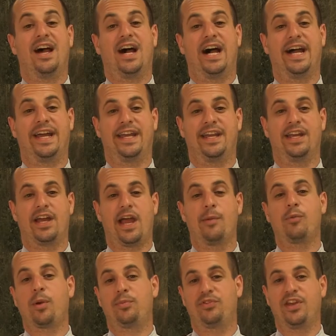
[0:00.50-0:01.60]
Hi,
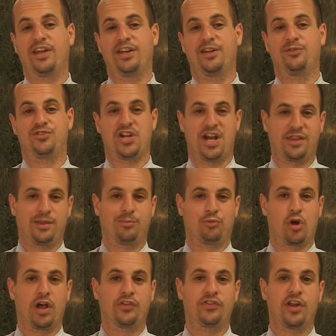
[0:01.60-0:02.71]
I'm Representative Jonathan
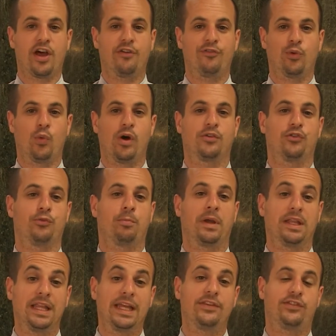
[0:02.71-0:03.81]
Brostoff, and welcome to my
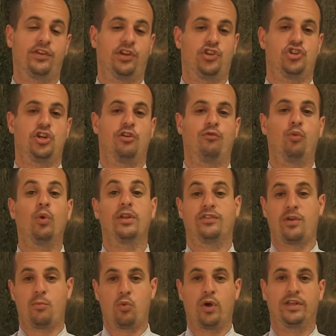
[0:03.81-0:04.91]
latest edition of What's
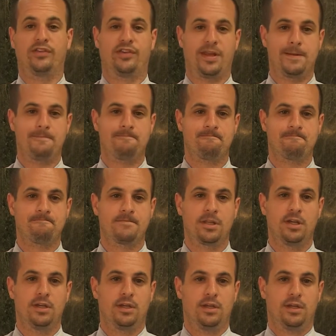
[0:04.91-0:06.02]
Up Wednesday.
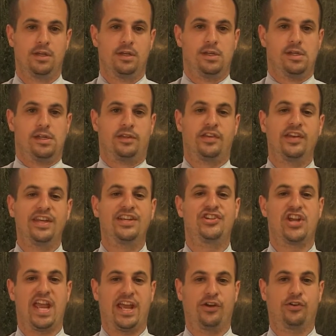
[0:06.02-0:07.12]

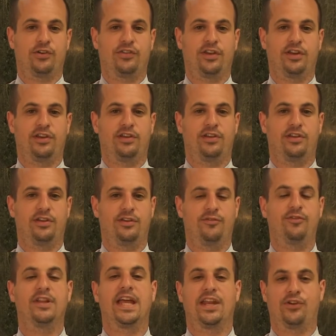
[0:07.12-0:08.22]
Tanisha Anderson,
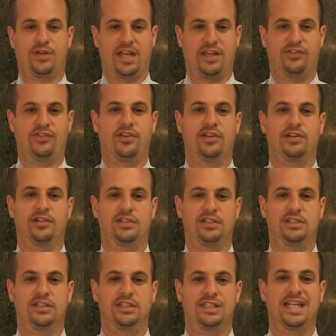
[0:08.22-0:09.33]
Philando Castile,
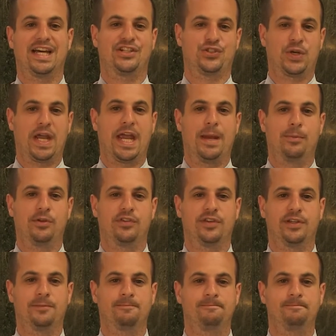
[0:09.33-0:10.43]
Dontre
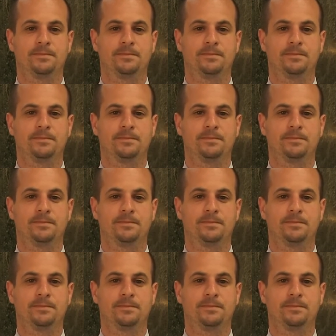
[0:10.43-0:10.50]
Hamilton.